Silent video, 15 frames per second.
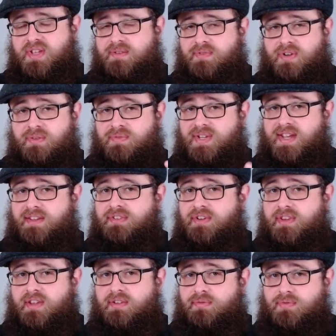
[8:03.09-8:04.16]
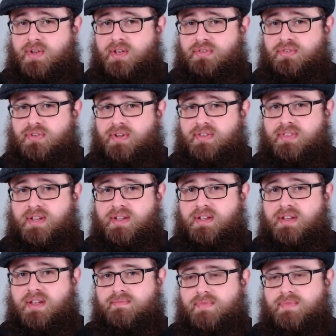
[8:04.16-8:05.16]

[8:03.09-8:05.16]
if I'd have tasted this first, I think,